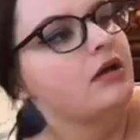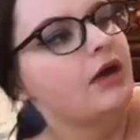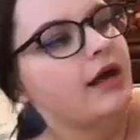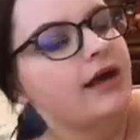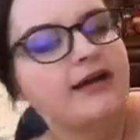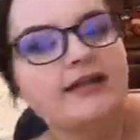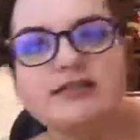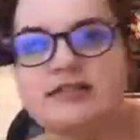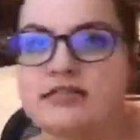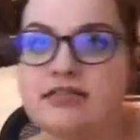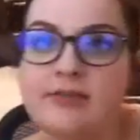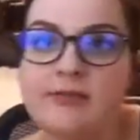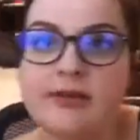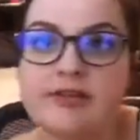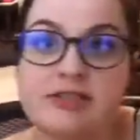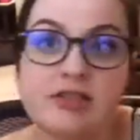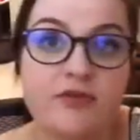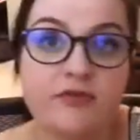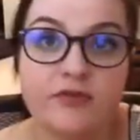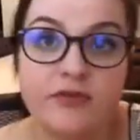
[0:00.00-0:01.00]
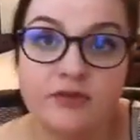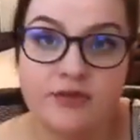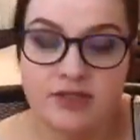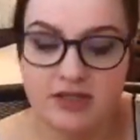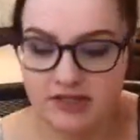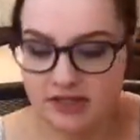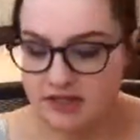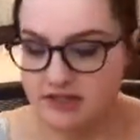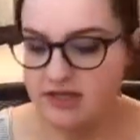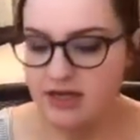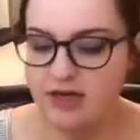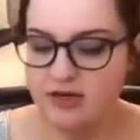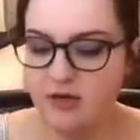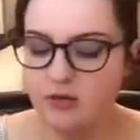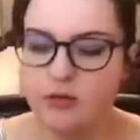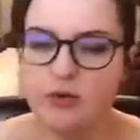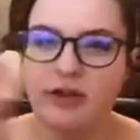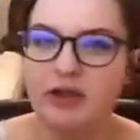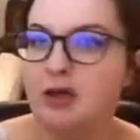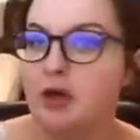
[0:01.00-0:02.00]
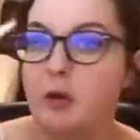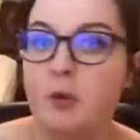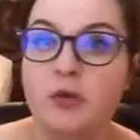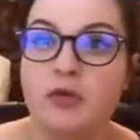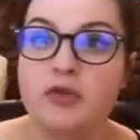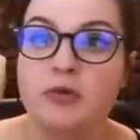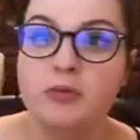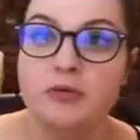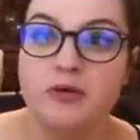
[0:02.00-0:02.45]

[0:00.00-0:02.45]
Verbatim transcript: I can see myself using this. I don't really know what the